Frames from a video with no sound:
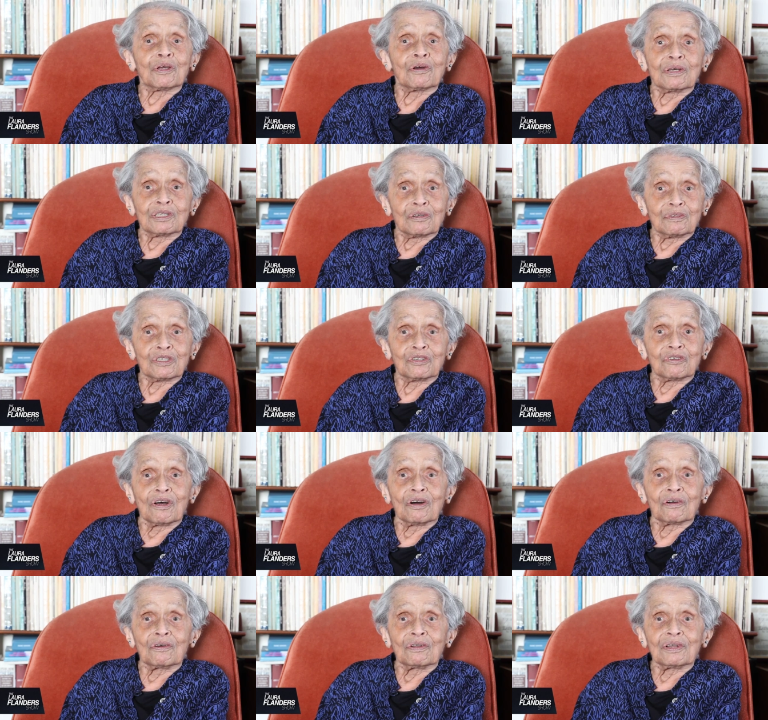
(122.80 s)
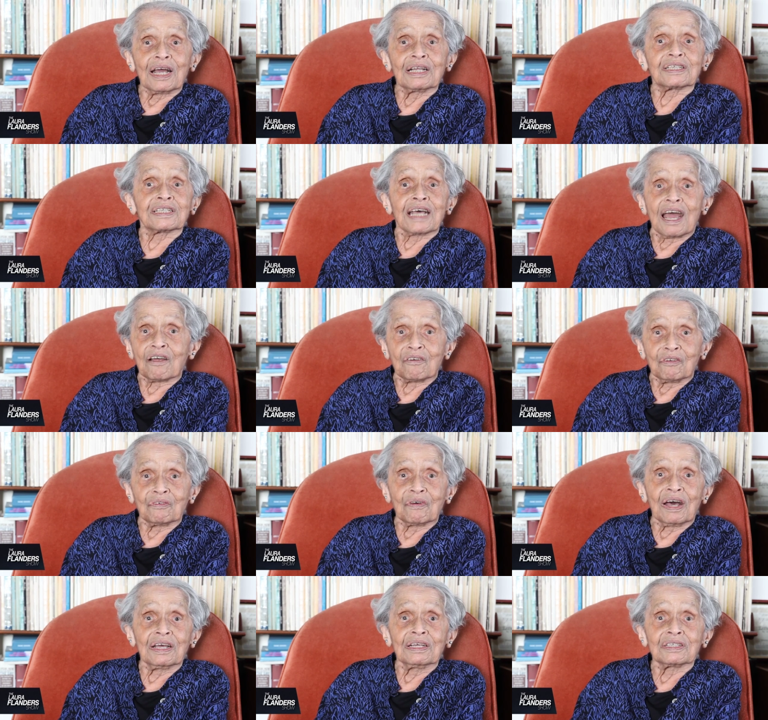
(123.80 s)
because of struggle and
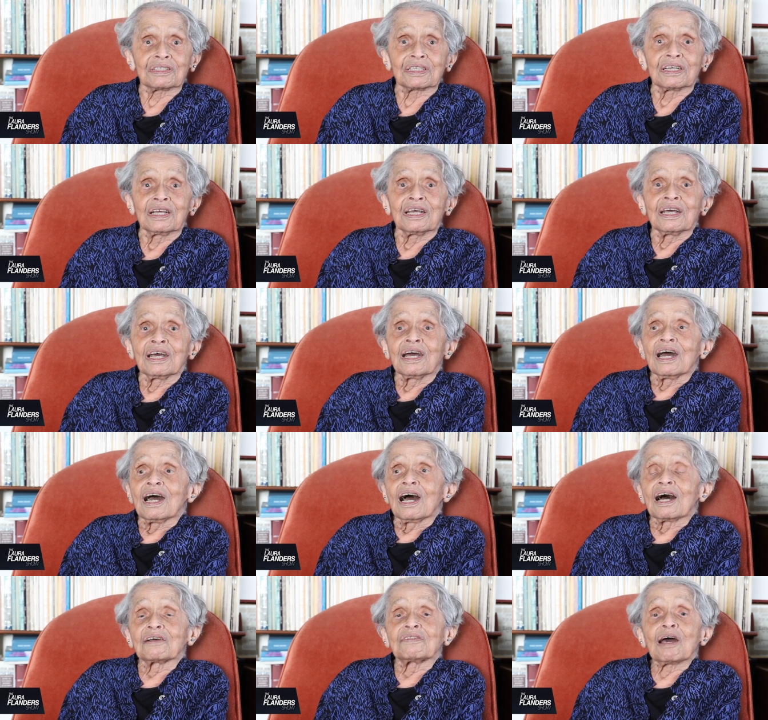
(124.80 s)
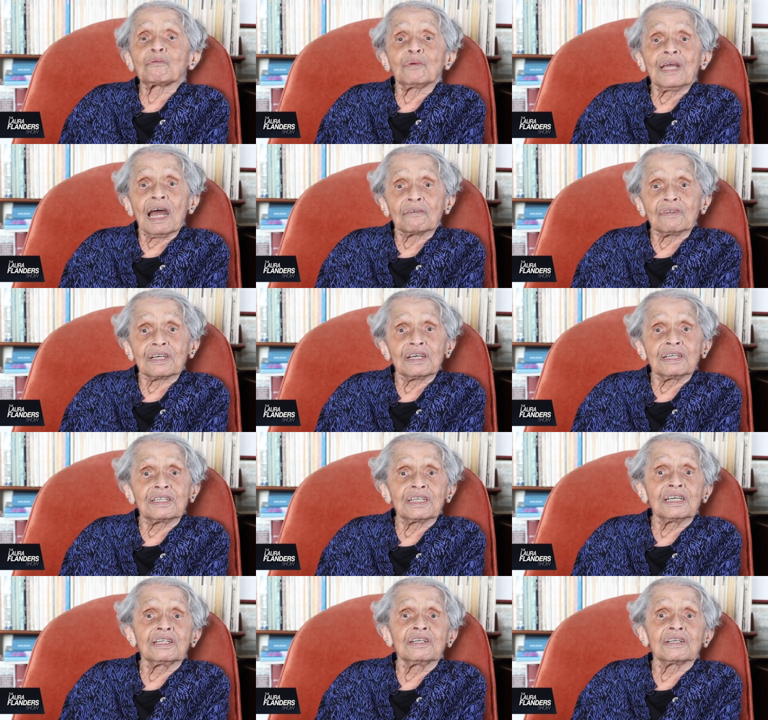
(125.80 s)
sacrifice, that we have to
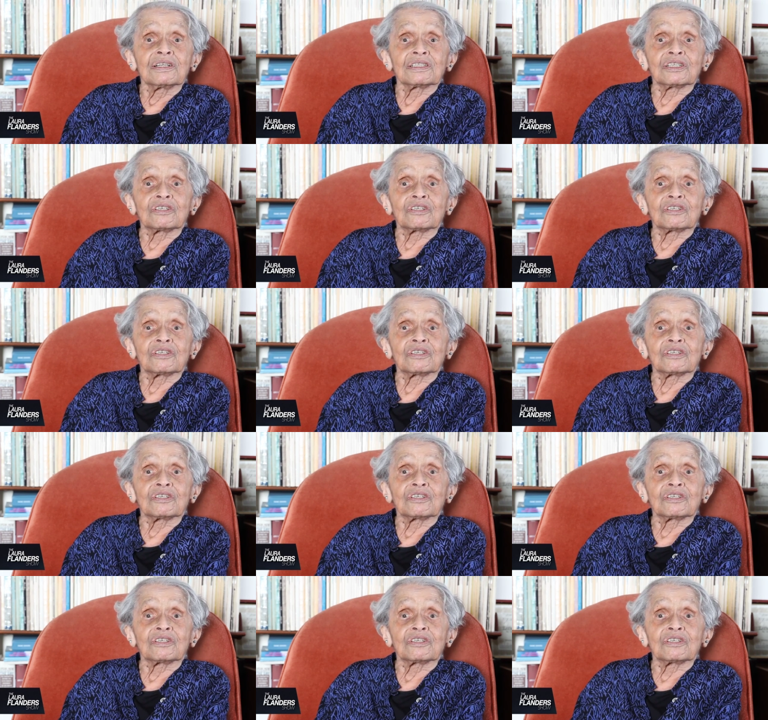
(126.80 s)
continue the